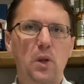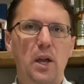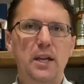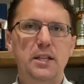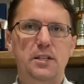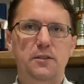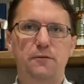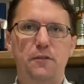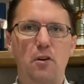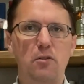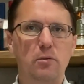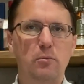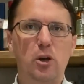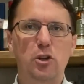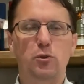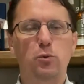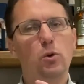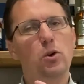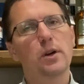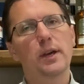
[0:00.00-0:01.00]
It's very
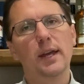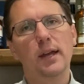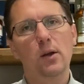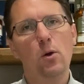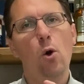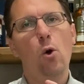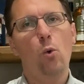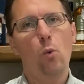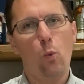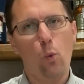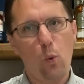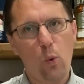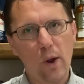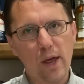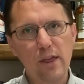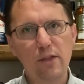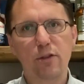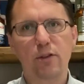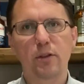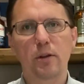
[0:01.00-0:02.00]
much working
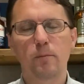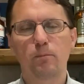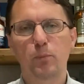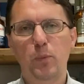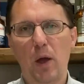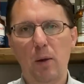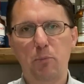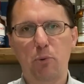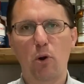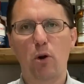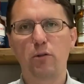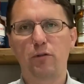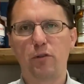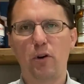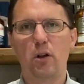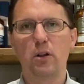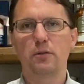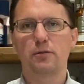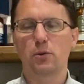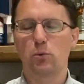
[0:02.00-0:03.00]
with that
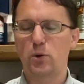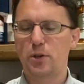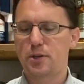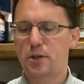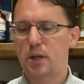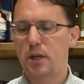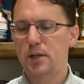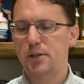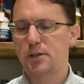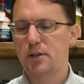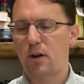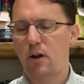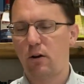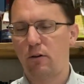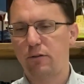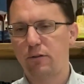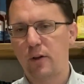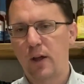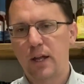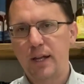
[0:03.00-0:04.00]
profile of the whiskey
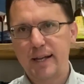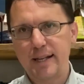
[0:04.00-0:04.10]
itself.